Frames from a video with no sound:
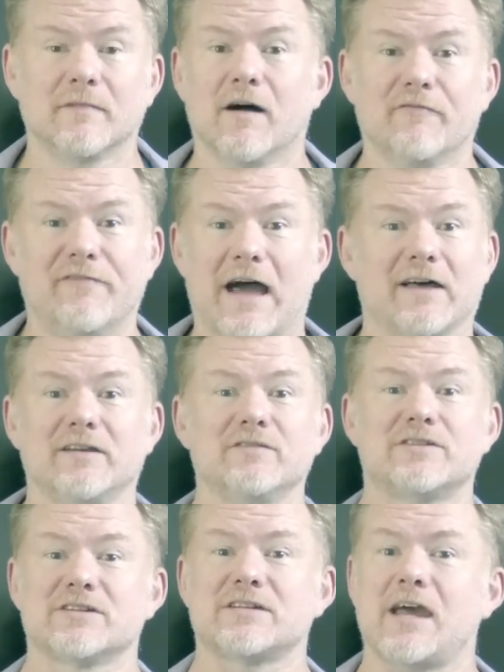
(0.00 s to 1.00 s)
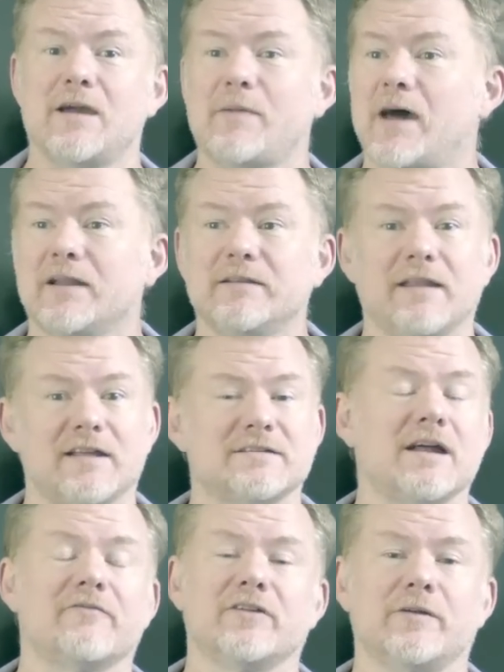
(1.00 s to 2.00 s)
of value to say about it, and
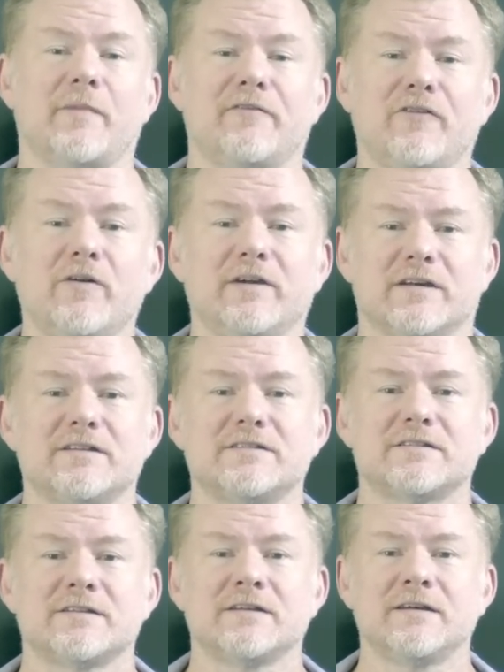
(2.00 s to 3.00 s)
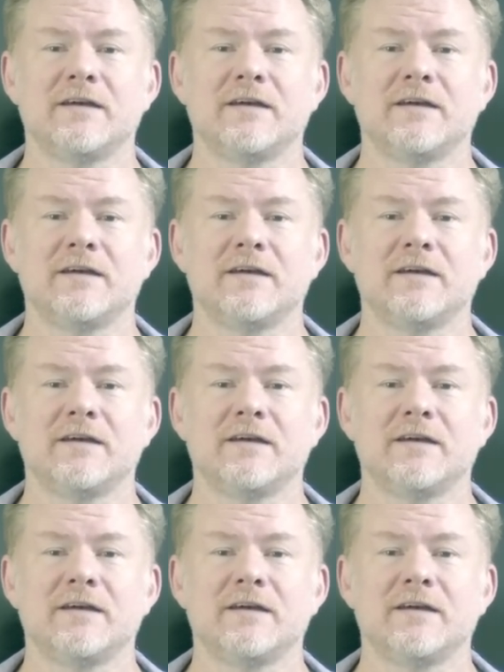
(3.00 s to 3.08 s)
that's not really my focus.